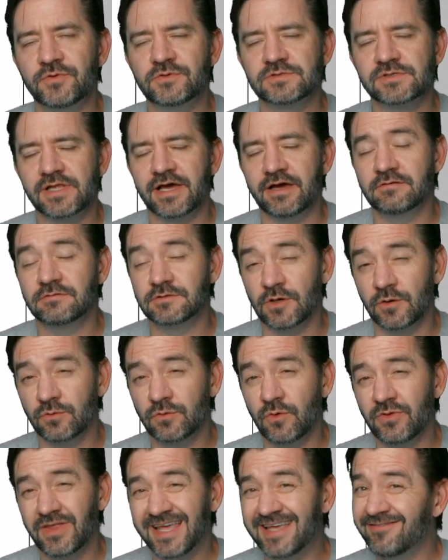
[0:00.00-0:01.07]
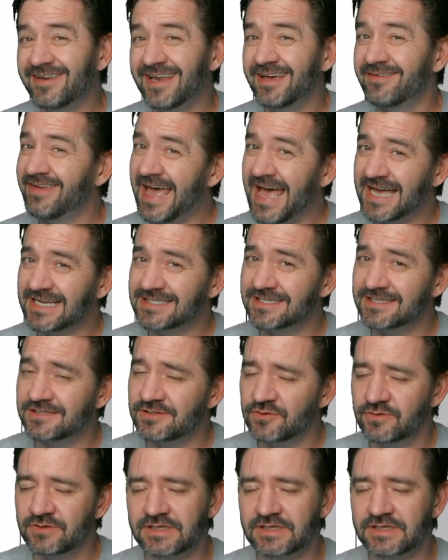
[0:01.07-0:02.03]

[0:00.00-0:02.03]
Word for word: use LayOut don't know they even have access to,